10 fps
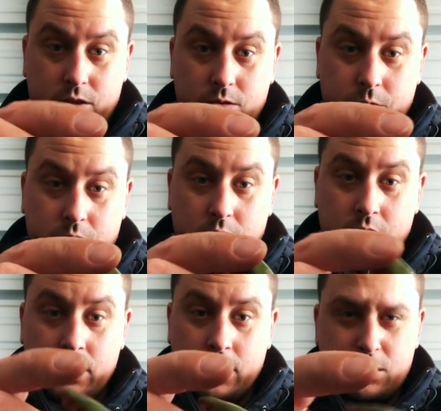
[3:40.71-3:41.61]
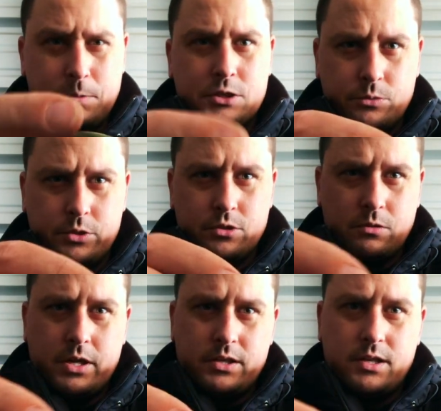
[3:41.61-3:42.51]
in the winter, especially when you're
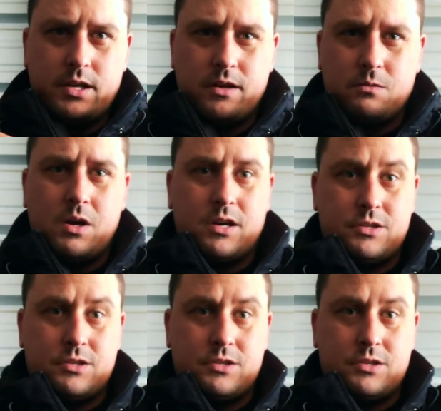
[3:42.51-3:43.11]
around any kind of rock.